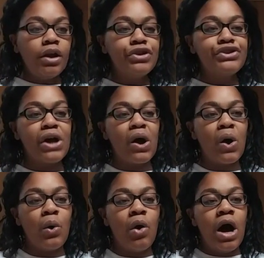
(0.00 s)

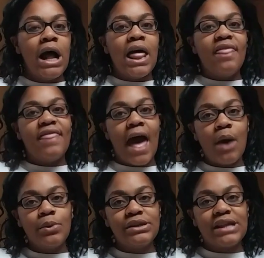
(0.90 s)
So
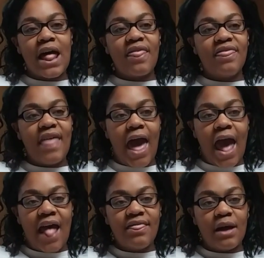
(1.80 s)
that was that.